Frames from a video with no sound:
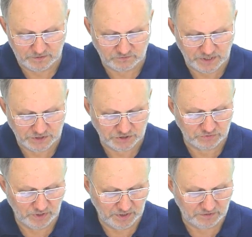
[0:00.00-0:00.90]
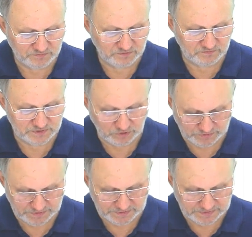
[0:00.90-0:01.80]
ratio of
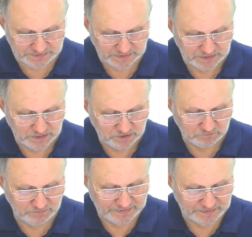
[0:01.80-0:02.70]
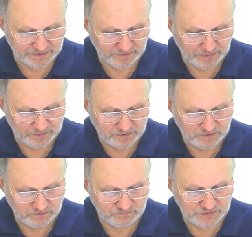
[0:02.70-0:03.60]
velocities, where
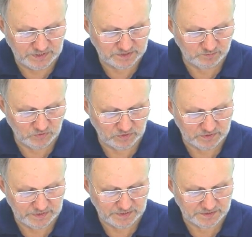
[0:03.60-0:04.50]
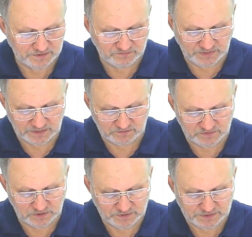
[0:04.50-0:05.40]
v small is the final
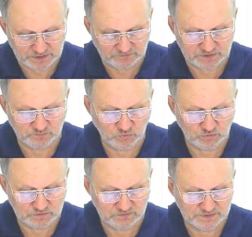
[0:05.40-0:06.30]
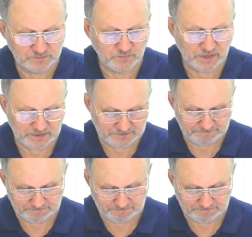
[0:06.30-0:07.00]
velocity of the board with the puck.